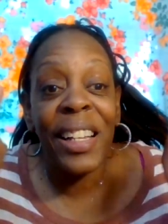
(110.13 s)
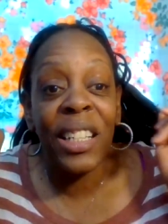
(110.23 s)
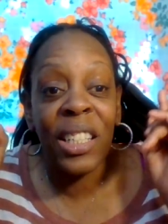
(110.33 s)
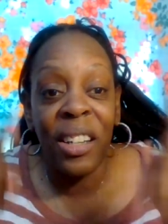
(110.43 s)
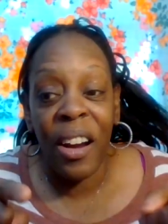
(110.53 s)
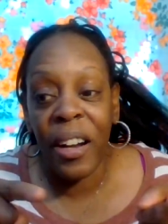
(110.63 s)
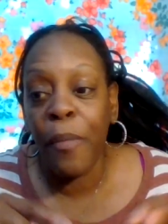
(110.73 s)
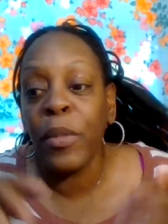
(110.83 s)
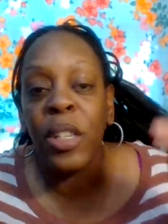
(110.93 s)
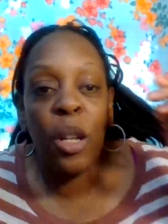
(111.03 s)
started
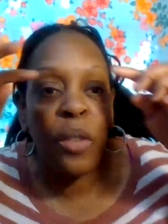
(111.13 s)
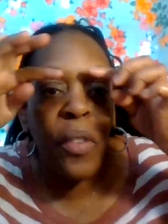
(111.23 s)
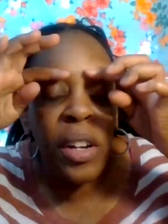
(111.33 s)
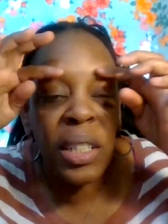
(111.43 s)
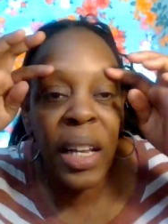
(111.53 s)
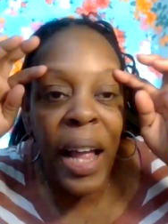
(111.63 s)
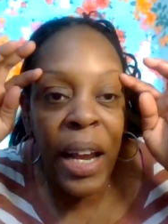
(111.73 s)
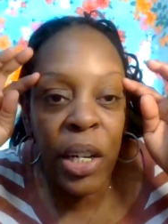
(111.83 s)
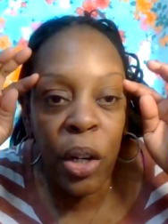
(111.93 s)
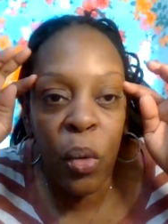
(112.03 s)
so the first thing
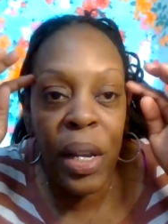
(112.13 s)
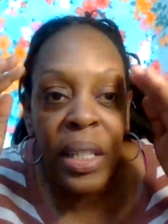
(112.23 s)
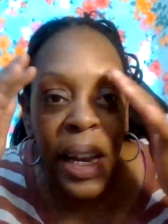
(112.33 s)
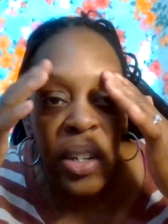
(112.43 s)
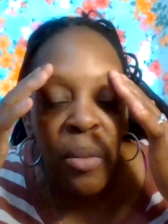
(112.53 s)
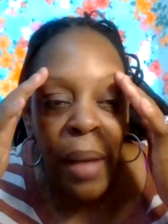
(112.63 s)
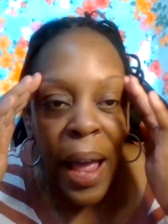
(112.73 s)
I do is I do my